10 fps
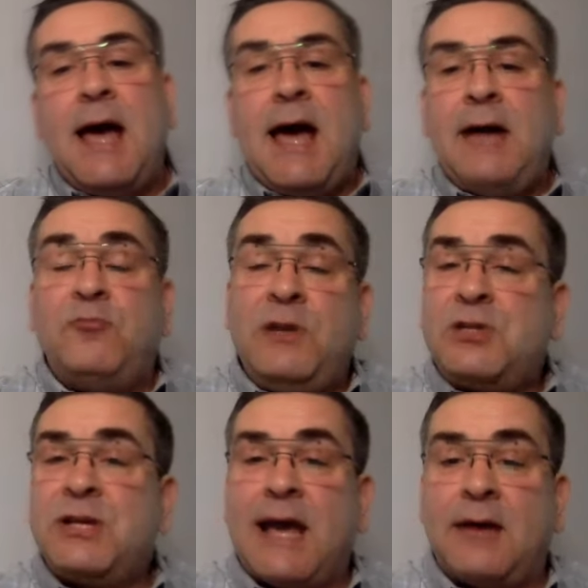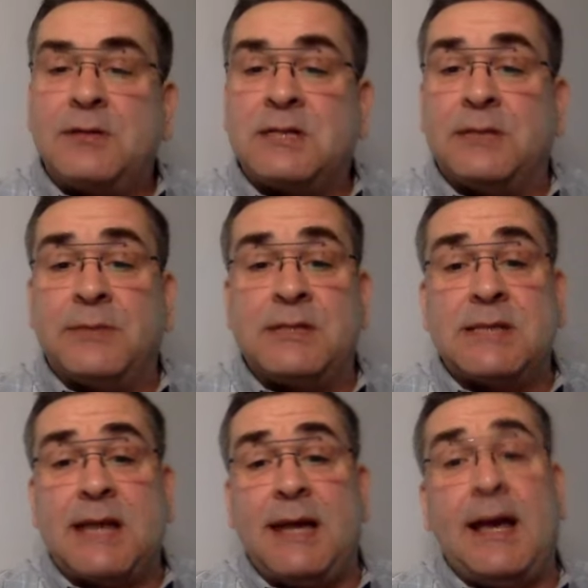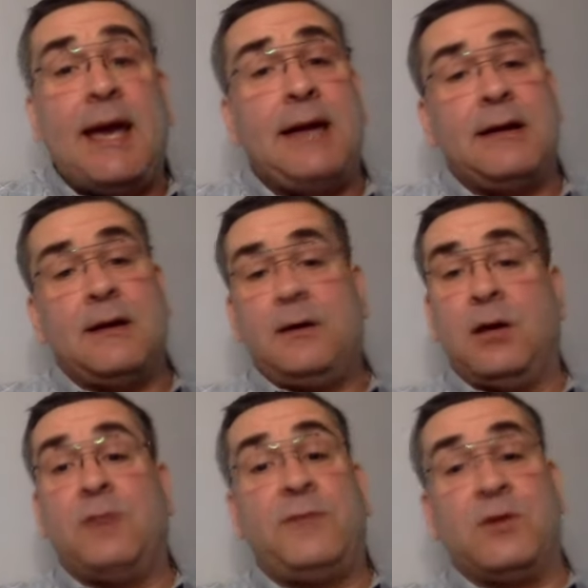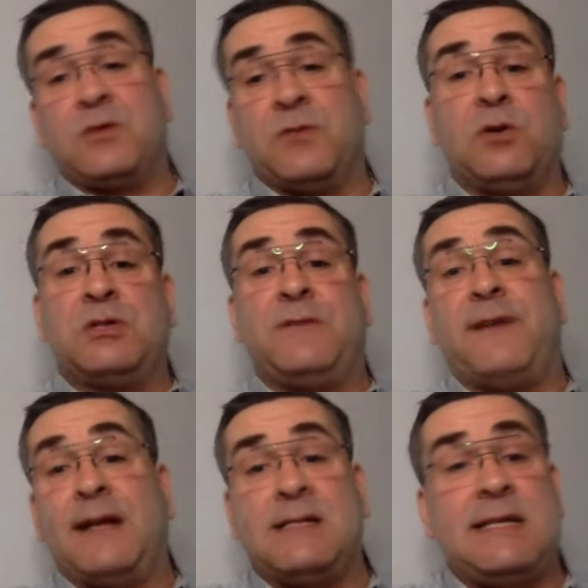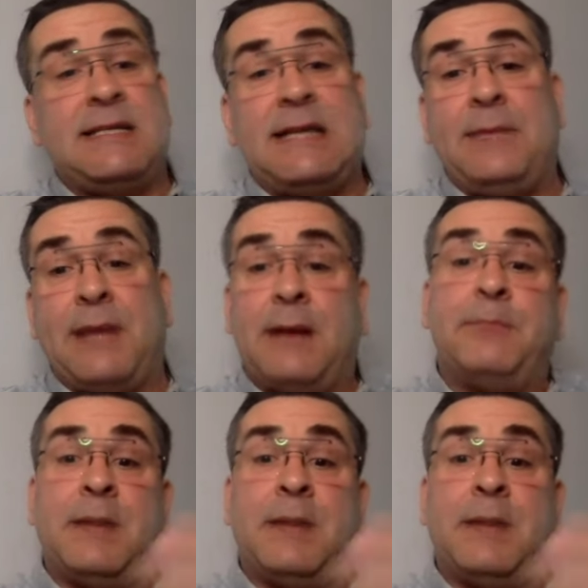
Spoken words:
and reaching out to them and saying, hey, first of all, do you fancy teaming up?